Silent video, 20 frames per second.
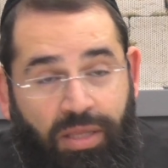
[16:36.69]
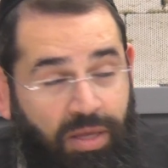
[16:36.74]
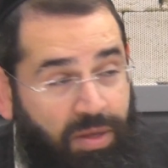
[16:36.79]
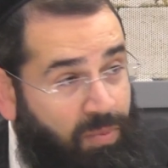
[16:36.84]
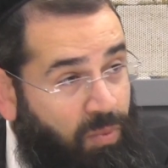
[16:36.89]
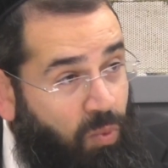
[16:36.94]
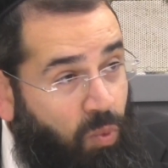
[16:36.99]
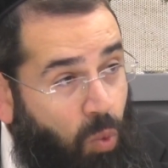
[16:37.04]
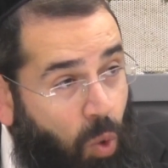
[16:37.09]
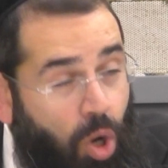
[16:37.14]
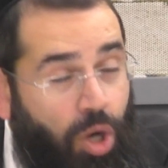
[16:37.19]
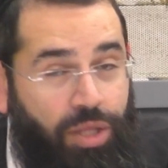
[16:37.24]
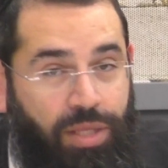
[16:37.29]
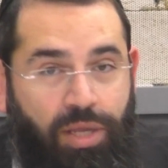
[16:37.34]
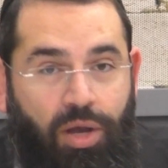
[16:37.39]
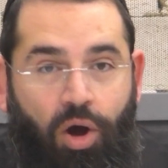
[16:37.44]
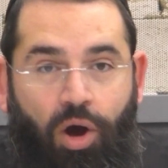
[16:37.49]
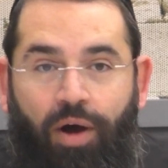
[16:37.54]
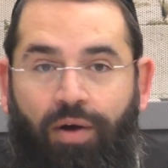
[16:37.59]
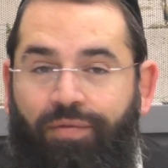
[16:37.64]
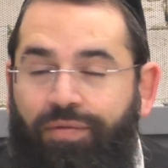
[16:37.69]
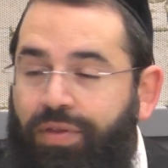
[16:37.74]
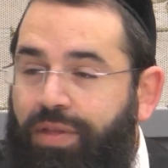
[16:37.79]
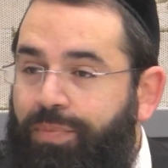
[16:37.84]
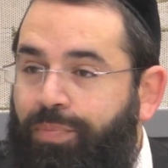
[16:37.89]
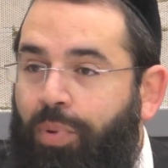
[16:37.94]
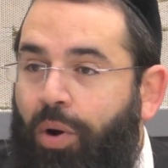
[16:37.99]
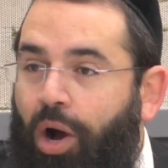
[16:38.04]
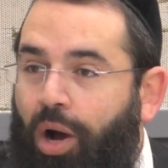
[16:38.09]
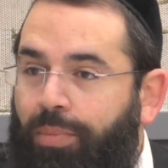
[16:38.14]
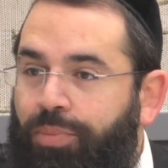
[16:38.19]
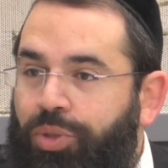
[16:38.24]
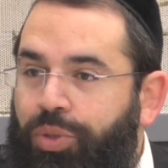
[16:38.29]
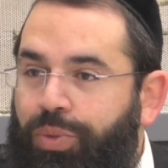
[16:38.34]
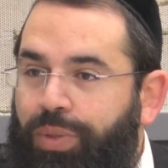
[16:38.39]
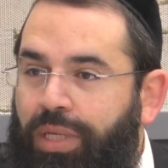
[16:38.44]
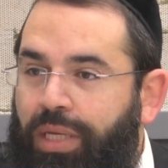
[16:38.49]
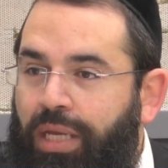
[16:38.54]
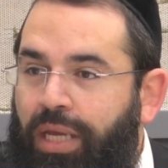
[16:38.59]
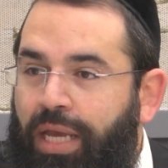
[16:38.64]
wood of the palm
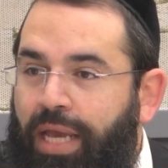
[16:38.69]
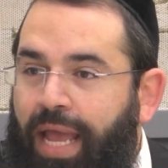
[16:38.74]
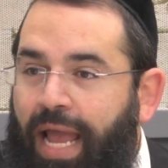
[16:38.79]
tree,